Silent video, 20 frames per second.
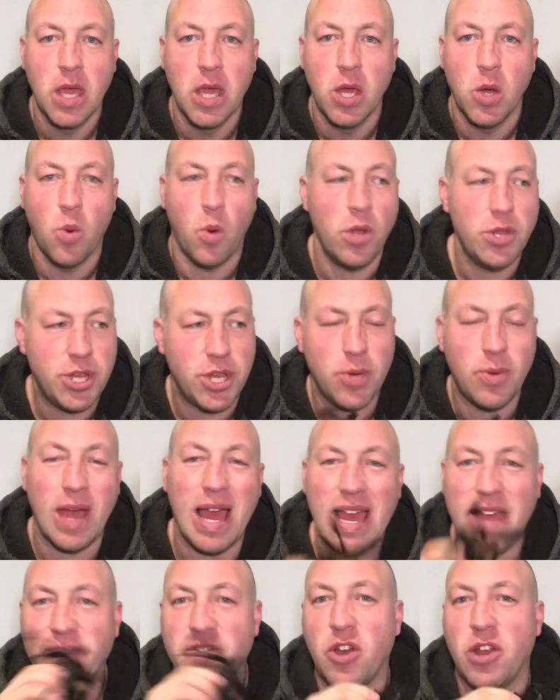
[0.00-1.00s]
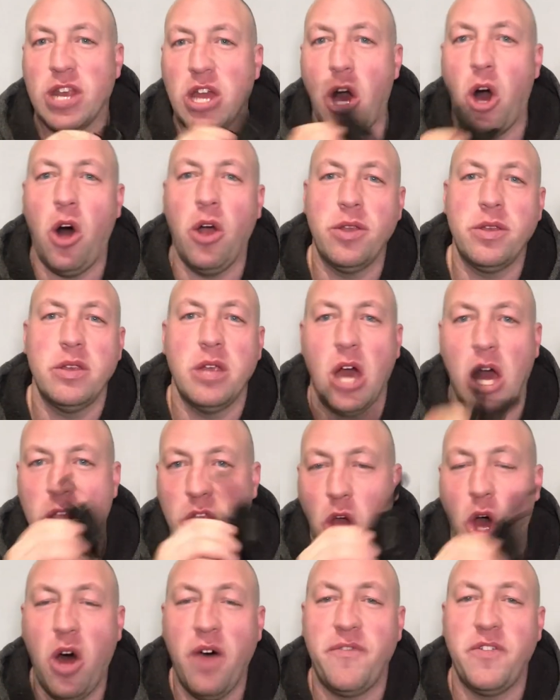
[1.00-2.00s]
Once you have got it on and
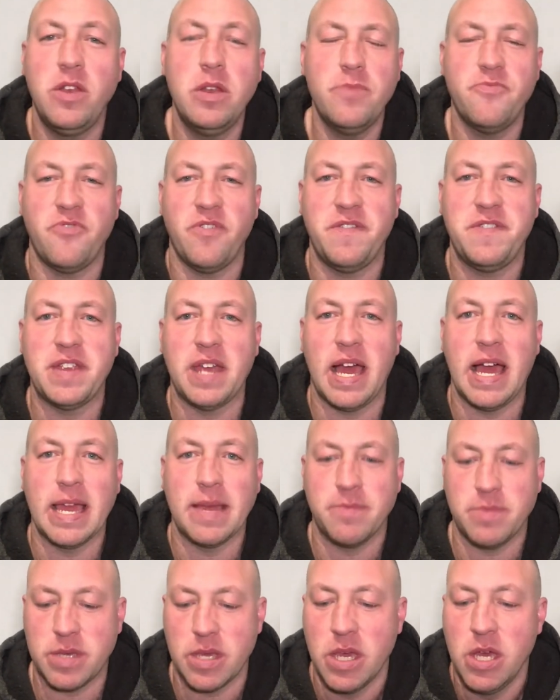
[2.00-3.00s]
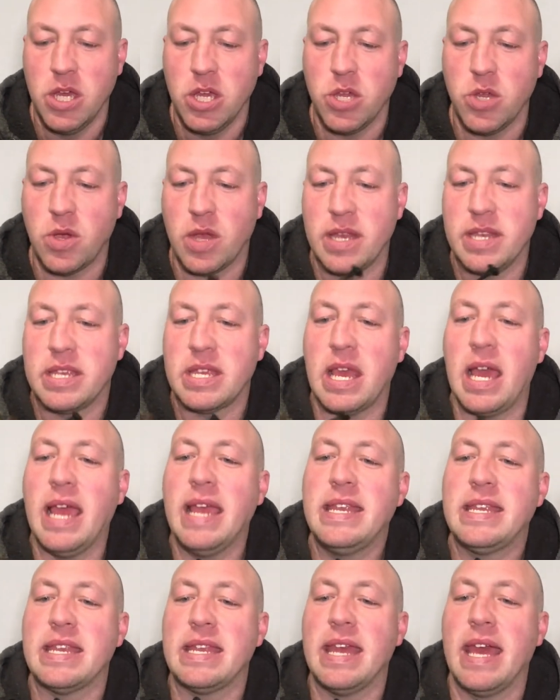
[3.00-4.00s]
off a number of times, you can
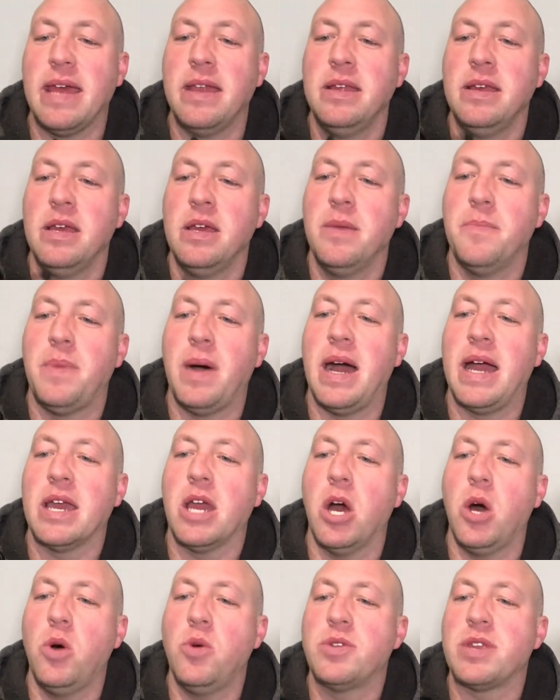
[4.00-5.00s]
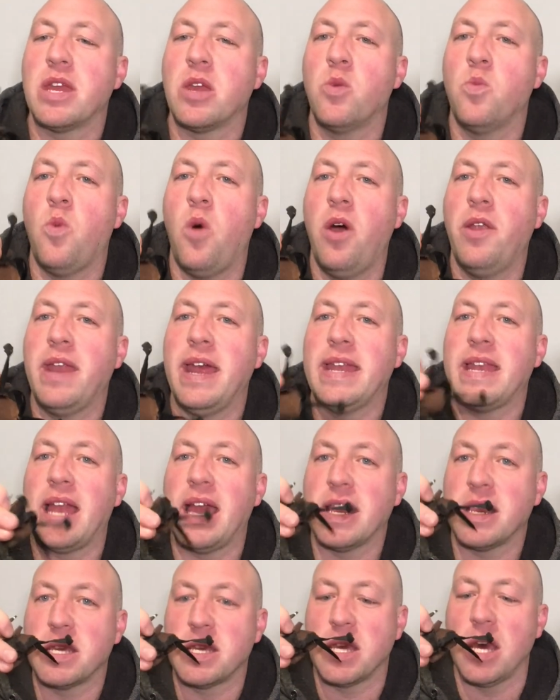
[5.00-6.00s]
tighten it by holding one end
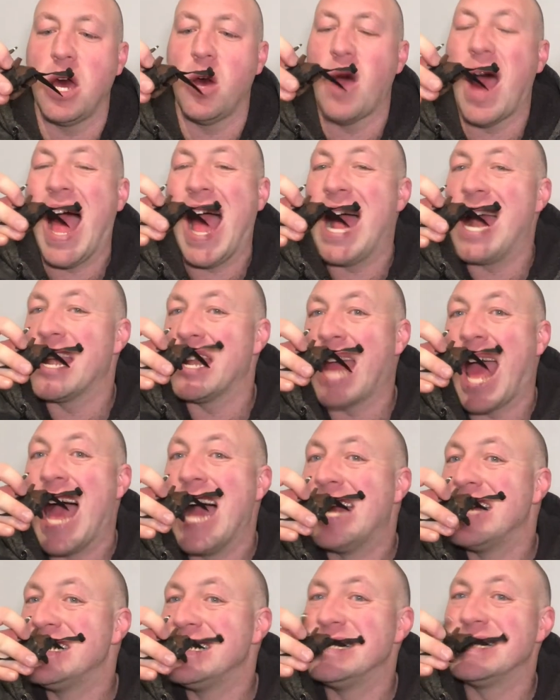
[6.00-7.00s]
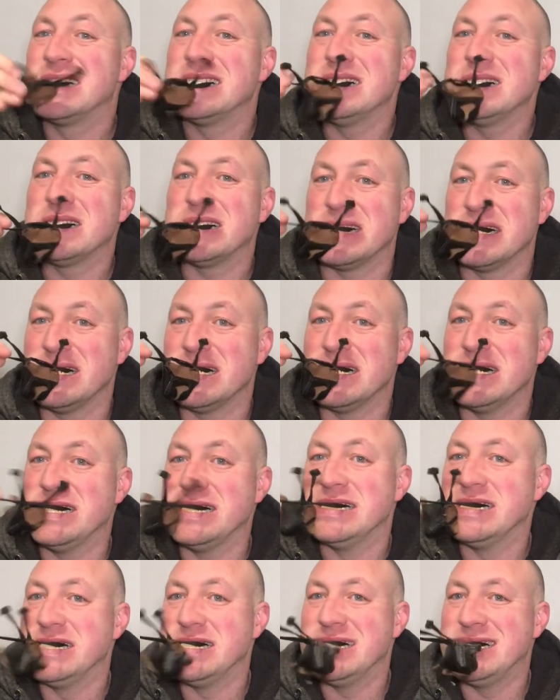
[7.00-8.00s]
like so and a tooth on the other
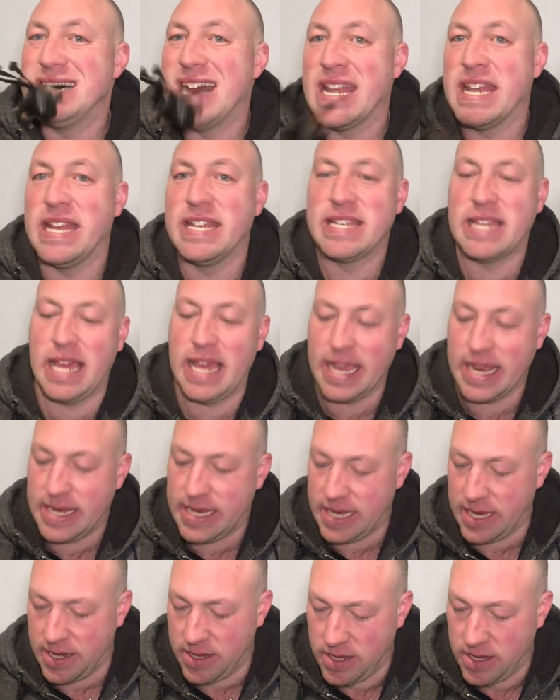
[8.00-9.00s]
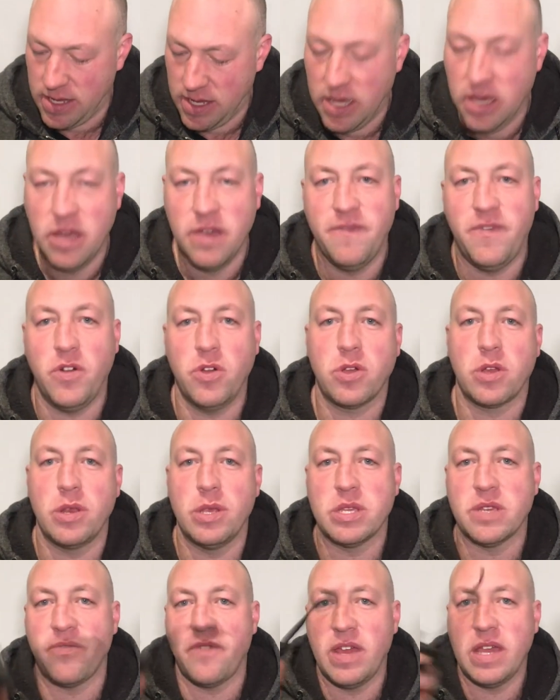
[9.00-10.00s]
and tighten.
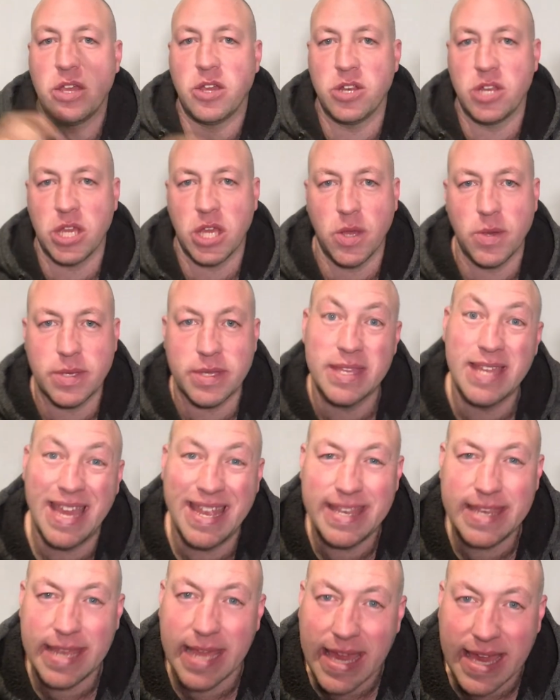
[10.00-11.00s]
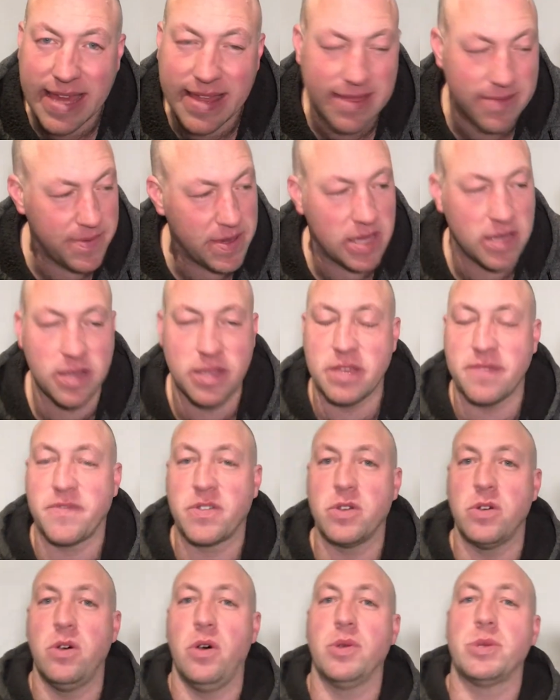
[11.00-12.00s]
Falconers are very good at using their teeth because, of
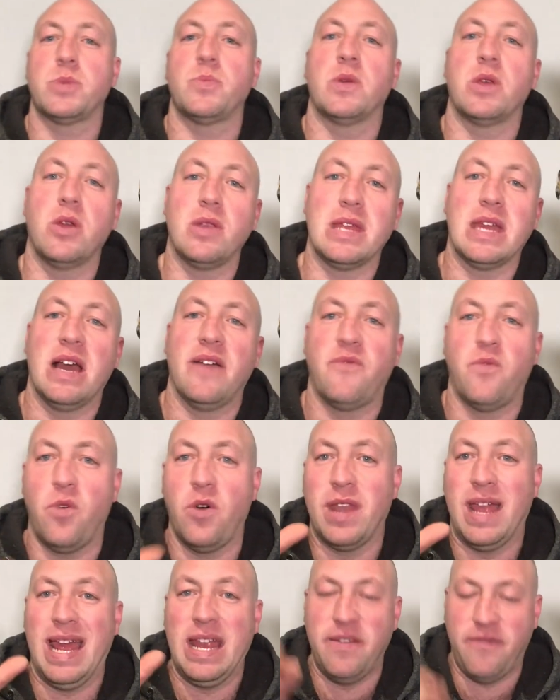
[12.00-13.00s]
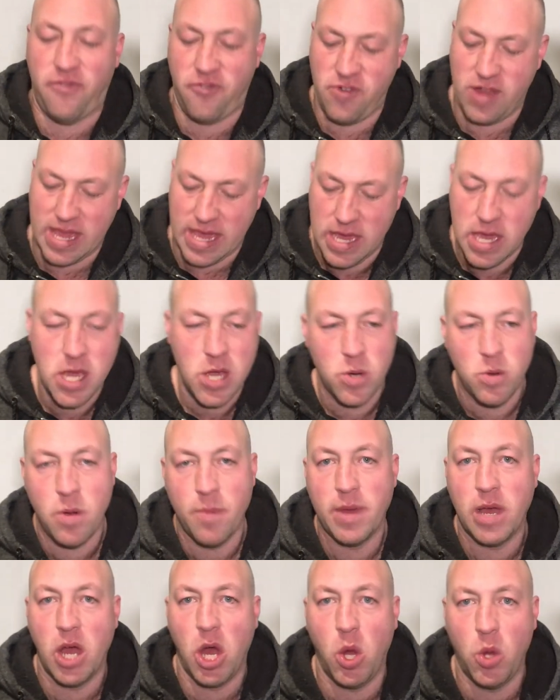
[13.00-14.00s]
course, we only have one hand free when
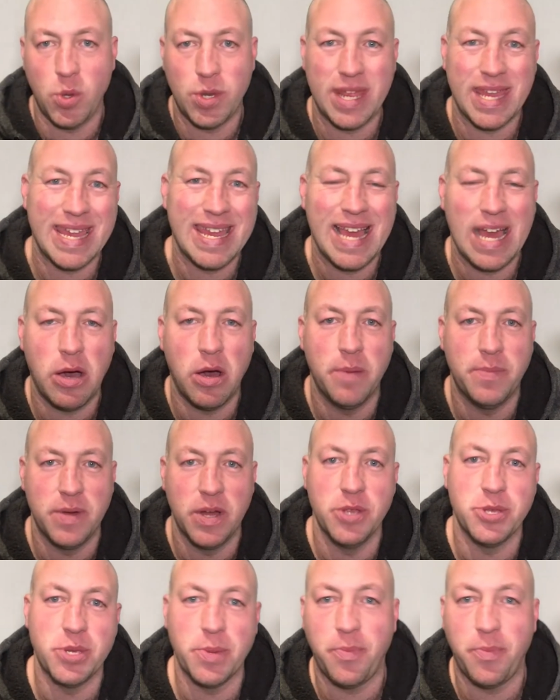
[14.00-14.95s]
we're holding our birds of